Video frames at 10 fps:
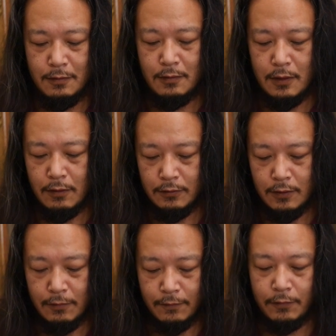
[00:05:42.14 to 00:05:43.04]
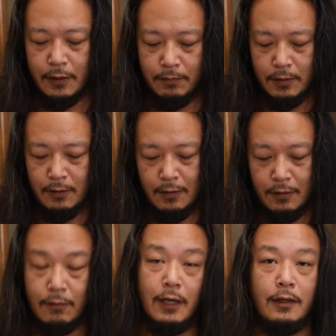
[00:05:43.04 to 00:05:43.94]
that was double flip
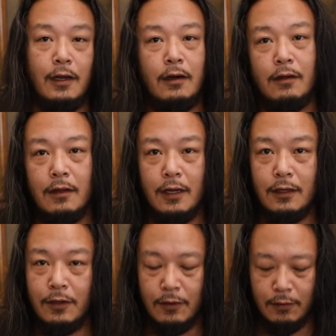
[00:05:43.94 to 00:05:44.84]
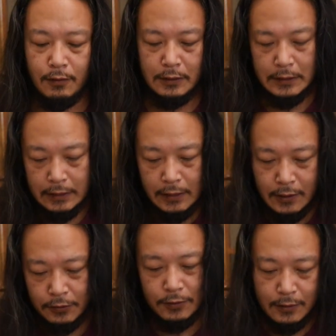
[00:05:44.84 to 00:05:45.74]
right there. Like, you know, it
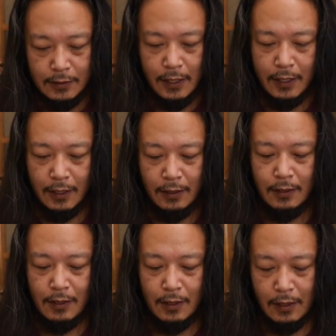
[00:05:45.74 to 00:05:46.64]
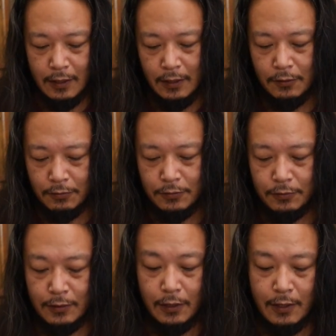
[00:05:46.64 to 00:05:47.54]
needs to stay, and then in order to
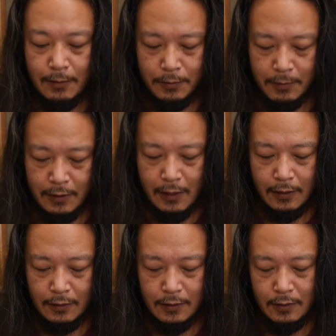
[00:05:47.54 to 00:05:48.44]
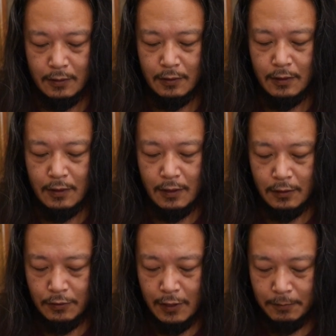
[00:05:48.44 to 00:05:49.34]
do that, you have to be light,
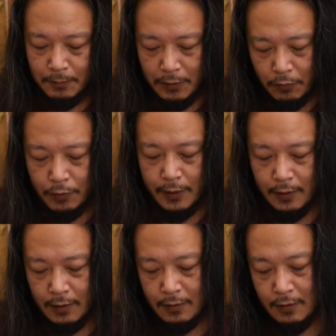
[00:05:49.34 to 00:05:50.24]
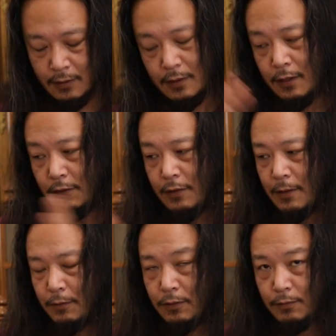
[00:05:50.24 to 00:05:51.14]
and you have to be quick, and you
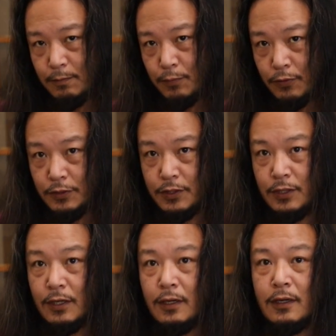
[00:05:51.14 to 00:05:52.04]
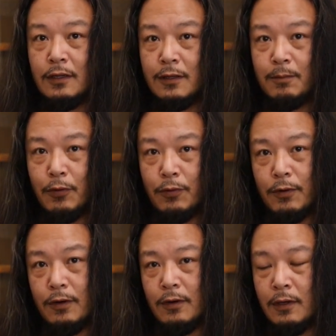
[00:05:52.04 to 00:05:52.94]
have to push the
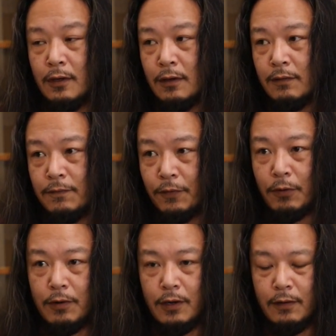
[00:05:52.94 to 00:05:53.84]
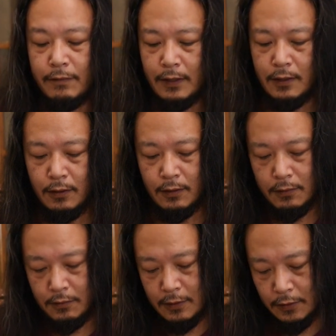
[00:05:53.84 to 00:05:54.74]
board forward a bit, you
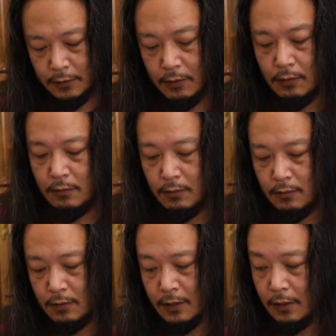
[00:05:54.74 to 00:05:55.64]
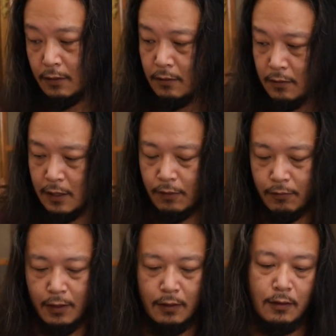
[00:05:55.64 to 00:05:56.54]
know, like so, like that
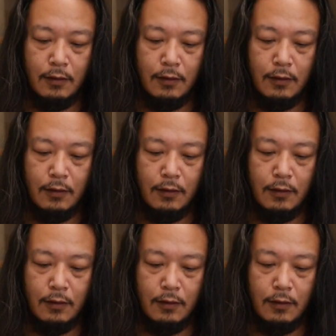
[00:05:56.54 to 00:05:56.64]
way. You